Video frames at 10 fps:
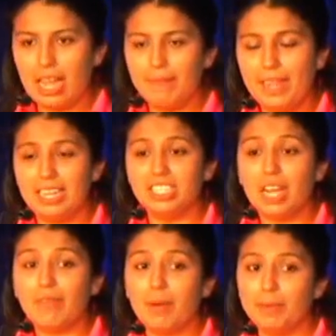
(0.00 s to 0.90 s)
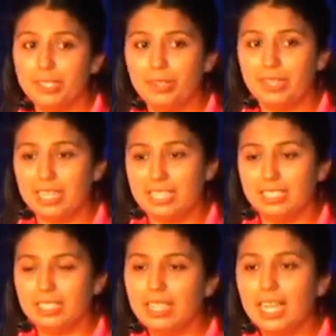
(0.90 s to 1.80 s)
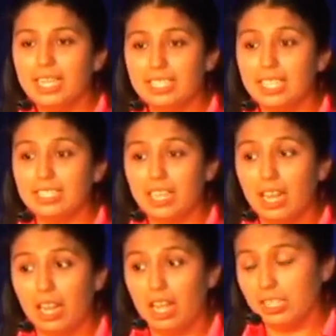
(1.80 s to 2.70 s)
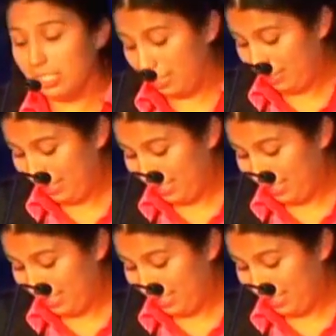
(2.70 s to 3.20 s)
advantage of opportunities. And he says that a lot.